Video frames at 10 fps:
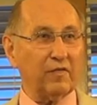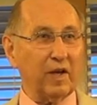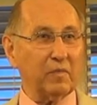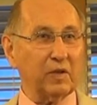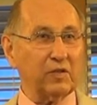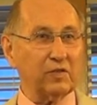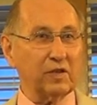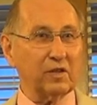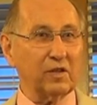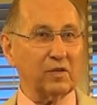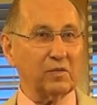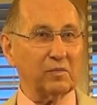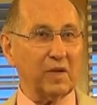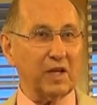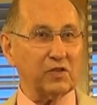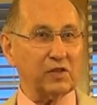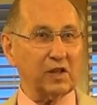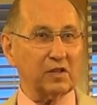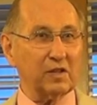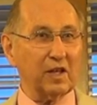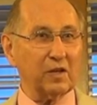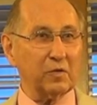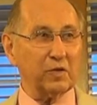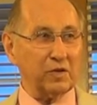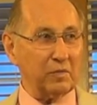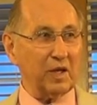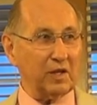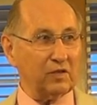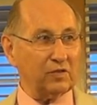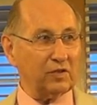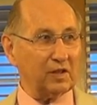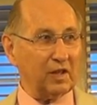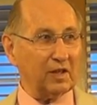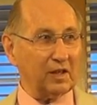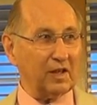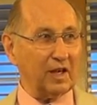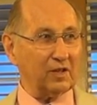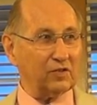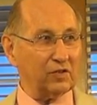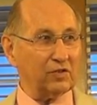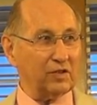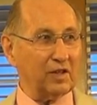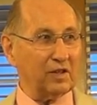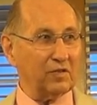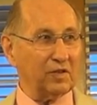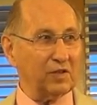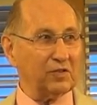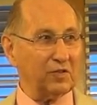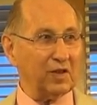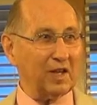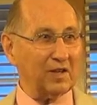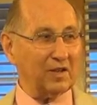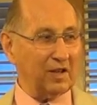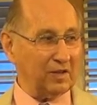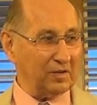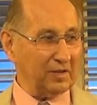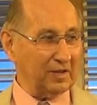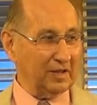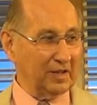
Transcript: of families that don't manage to get together with their mates. They kind of get anxious and they do this or that or the other,